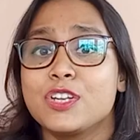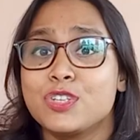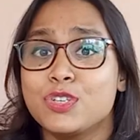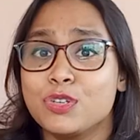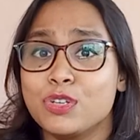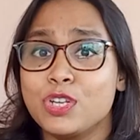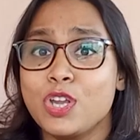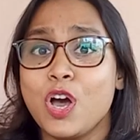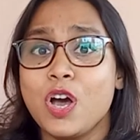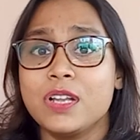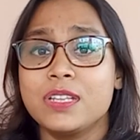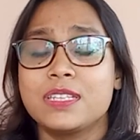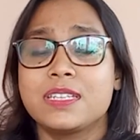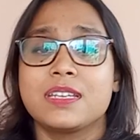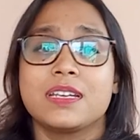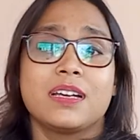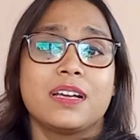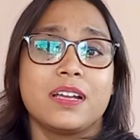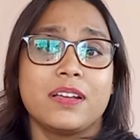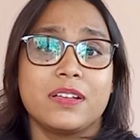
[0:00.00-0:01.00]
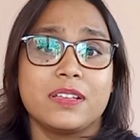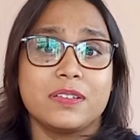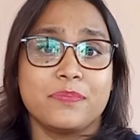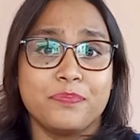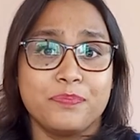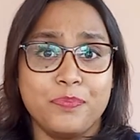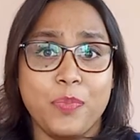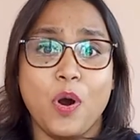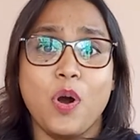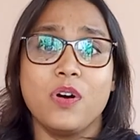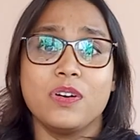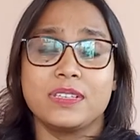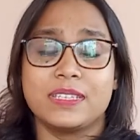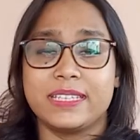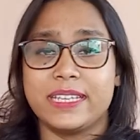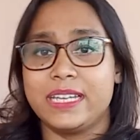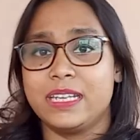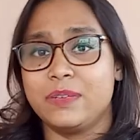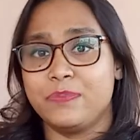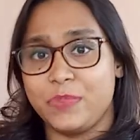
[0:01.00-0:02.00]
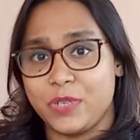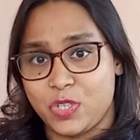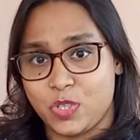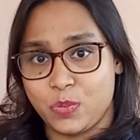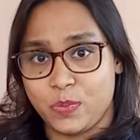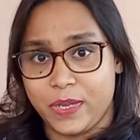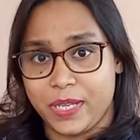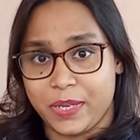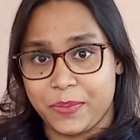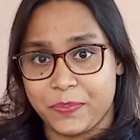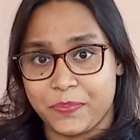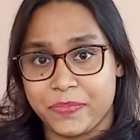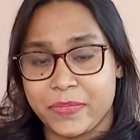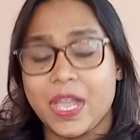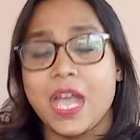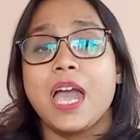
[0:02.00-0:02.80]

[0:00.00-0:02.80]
Do not pause in between.